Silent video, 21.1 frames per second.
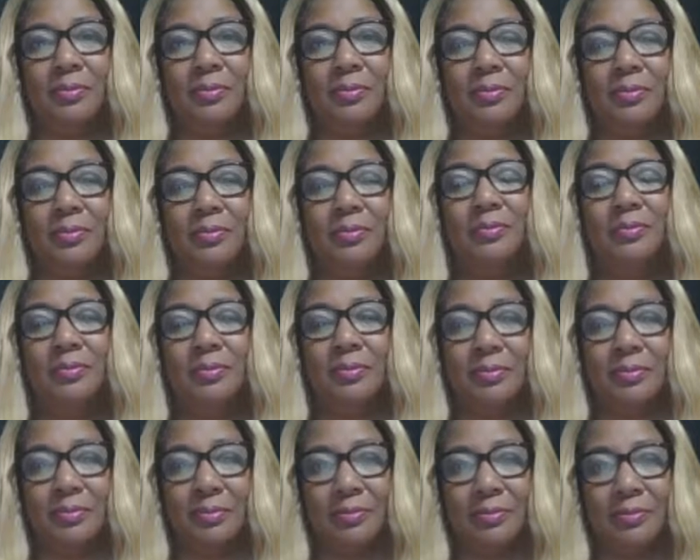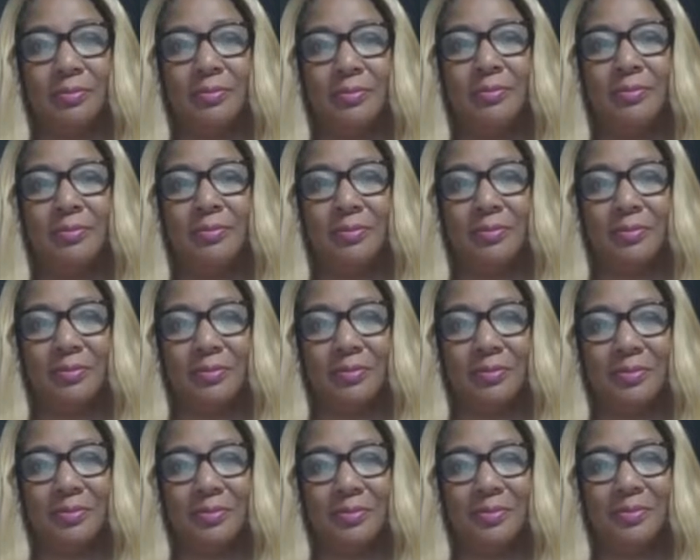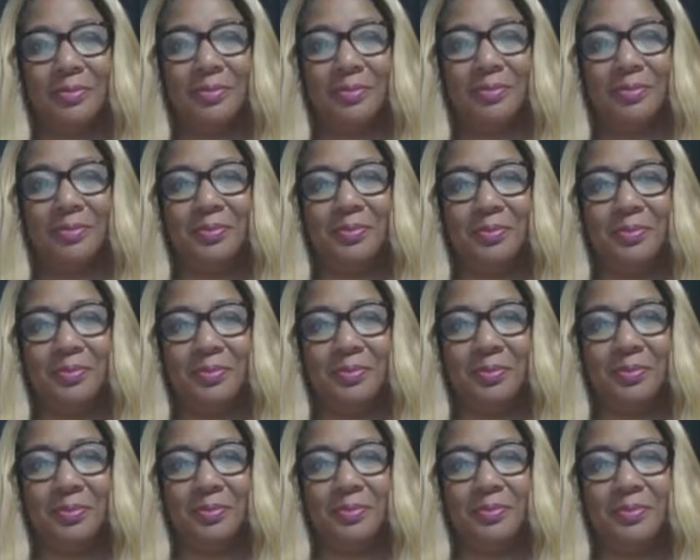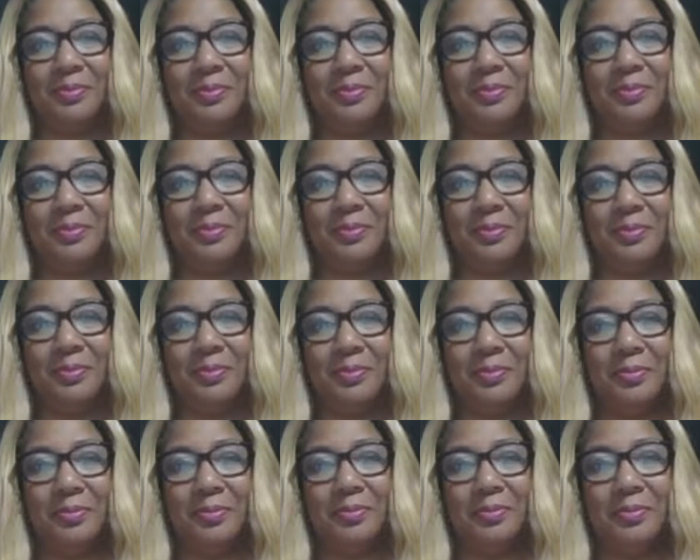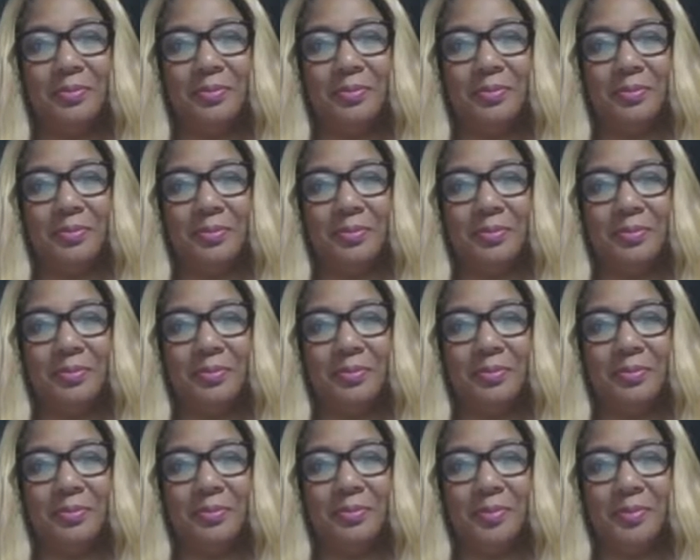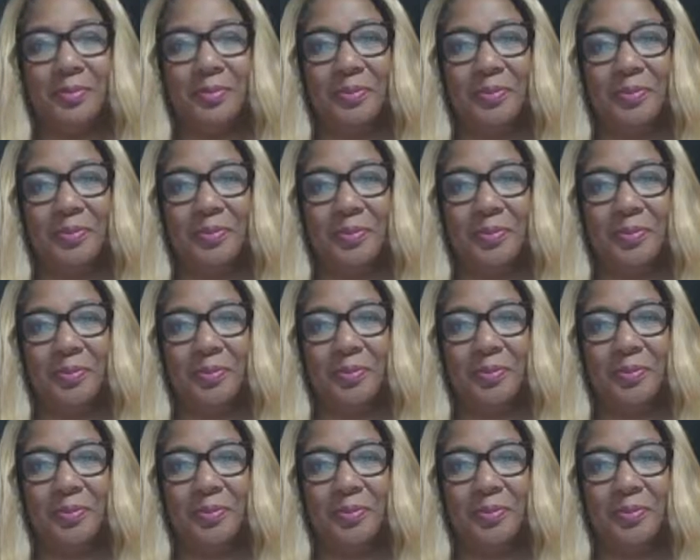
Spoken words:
(not speaking)